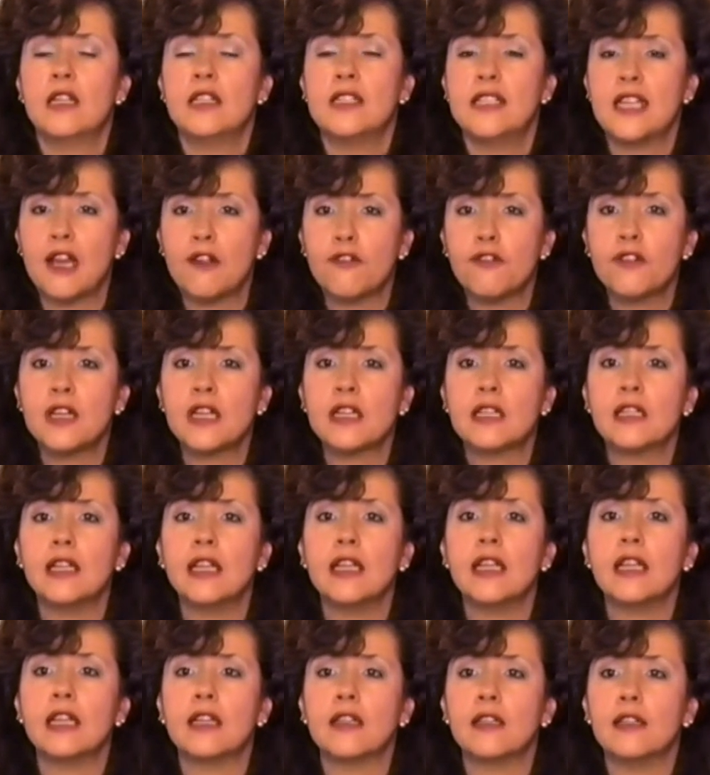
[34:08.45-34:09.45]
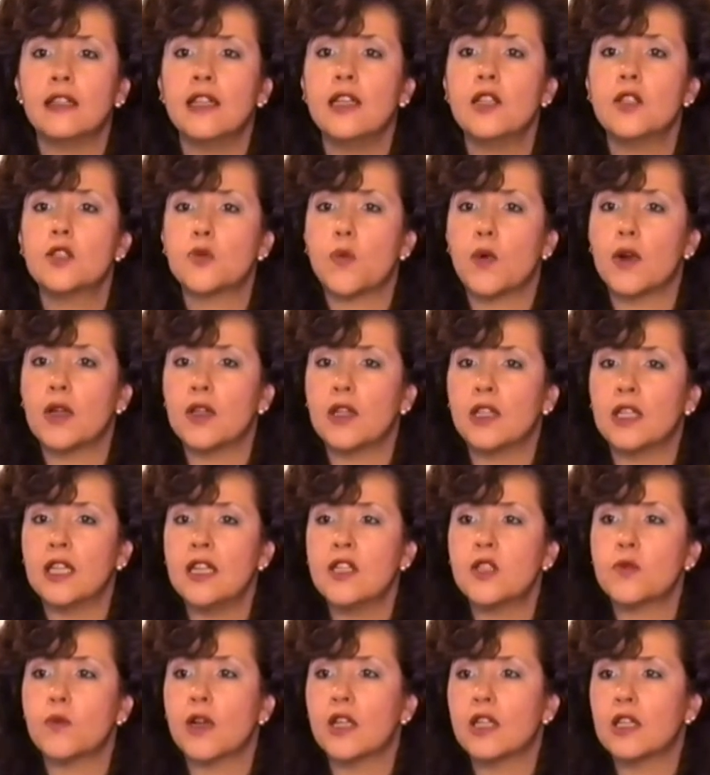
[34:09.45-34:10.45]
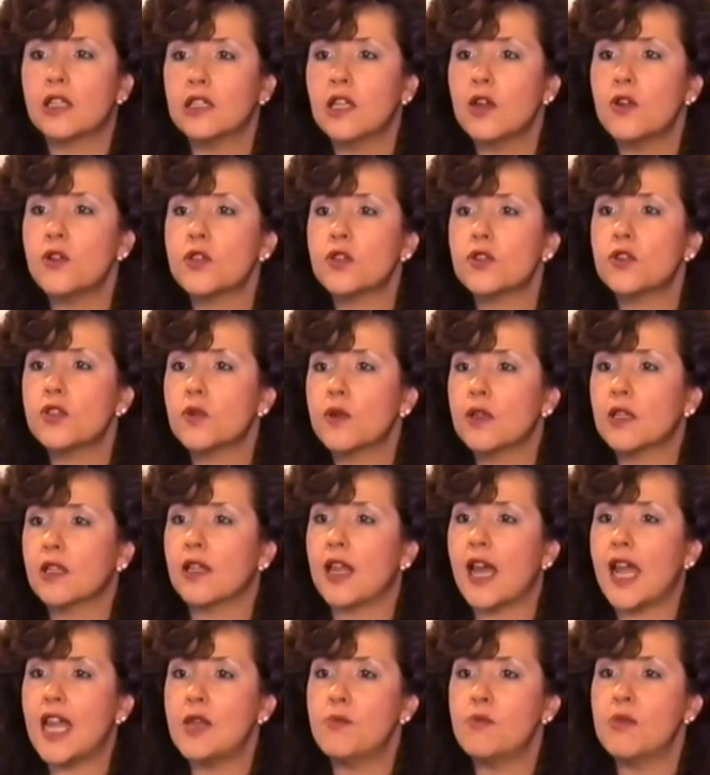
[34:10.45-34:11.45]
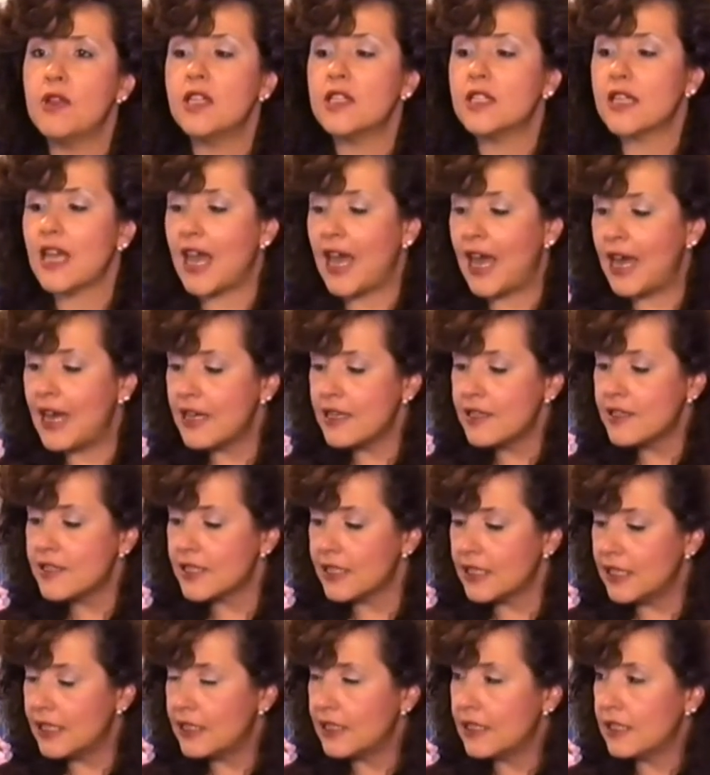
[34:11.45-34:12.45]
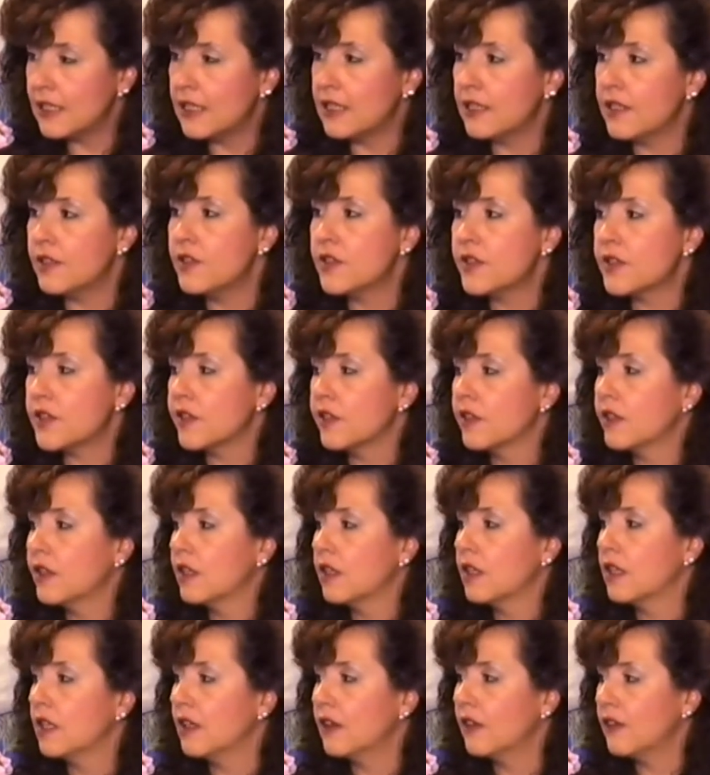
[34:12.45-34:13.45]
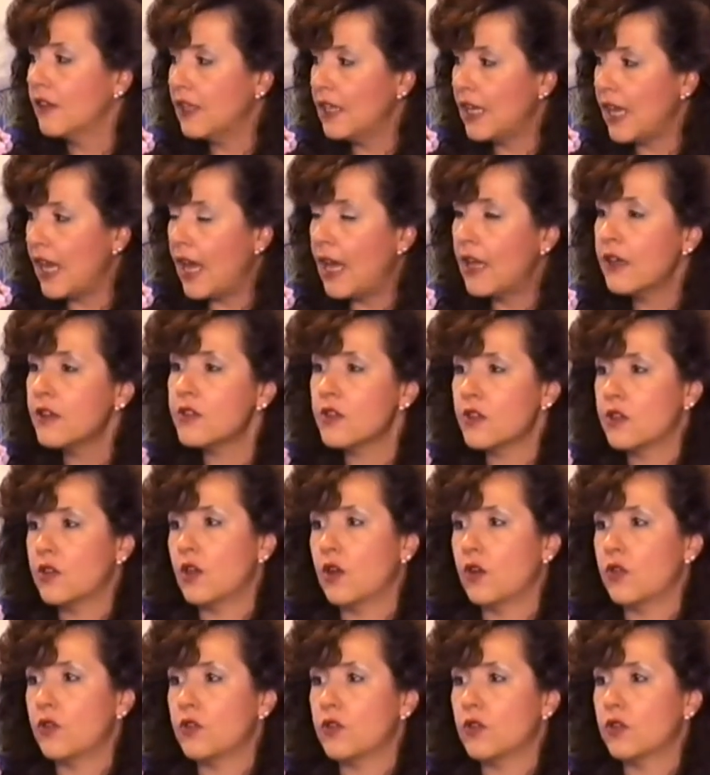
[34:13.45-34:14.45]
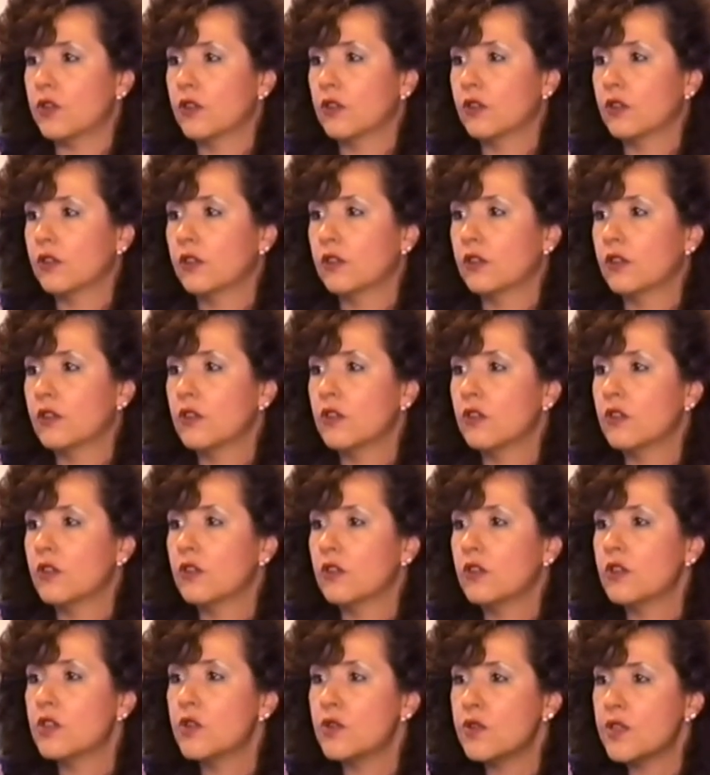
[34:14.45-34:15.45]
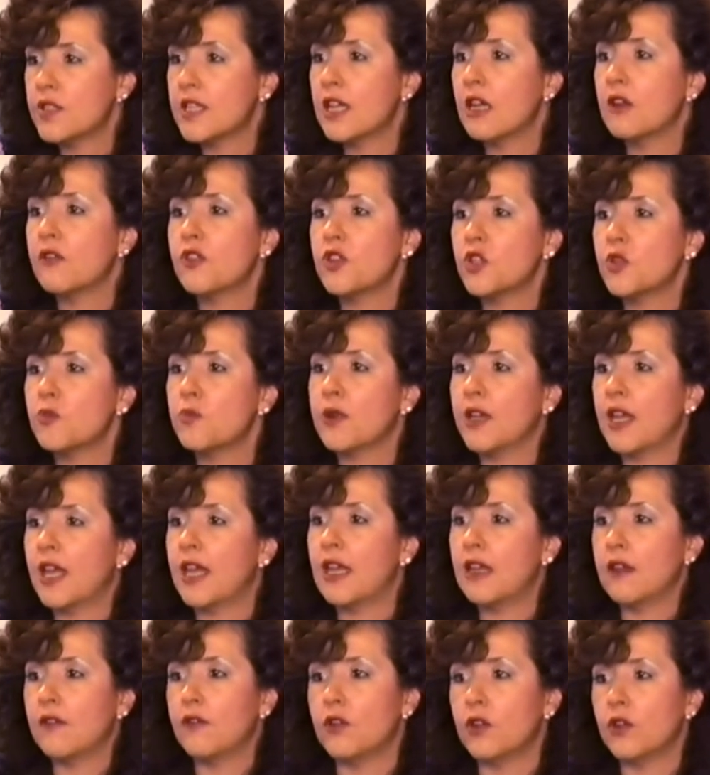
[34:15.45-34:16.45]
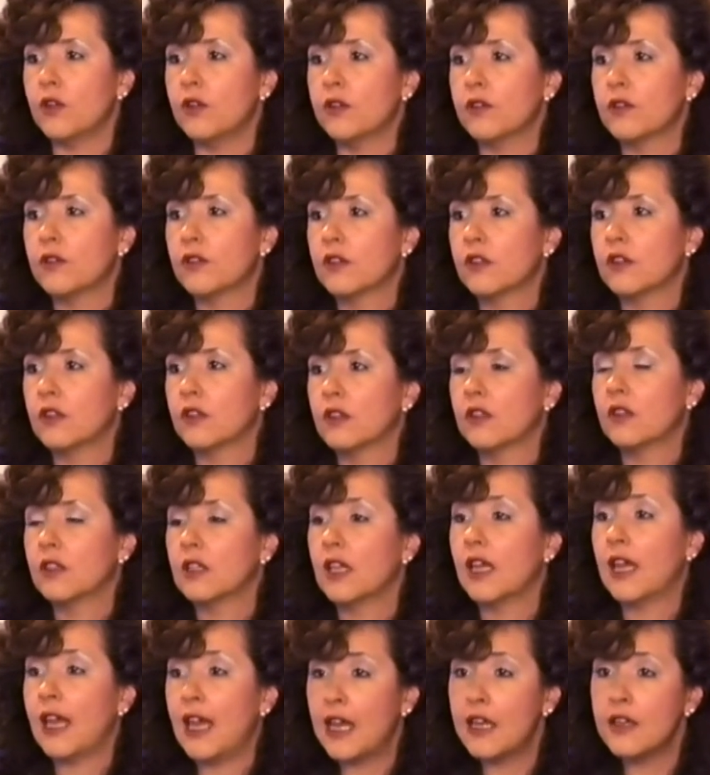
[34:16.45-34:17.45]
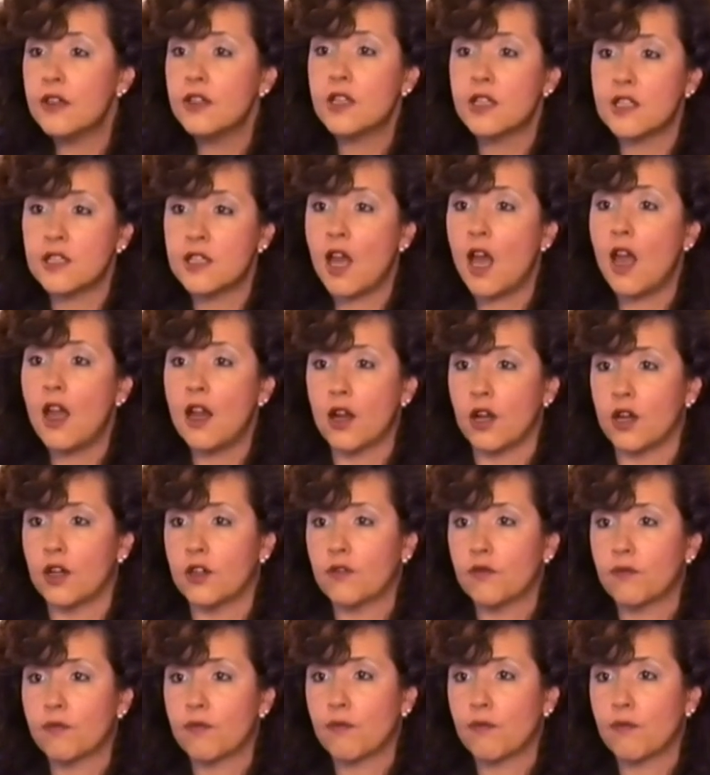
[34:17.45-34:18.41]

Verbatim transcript: Definitely, it leads one, leads one closer to enlightenment as it is the antidote to selfish behavior and desire.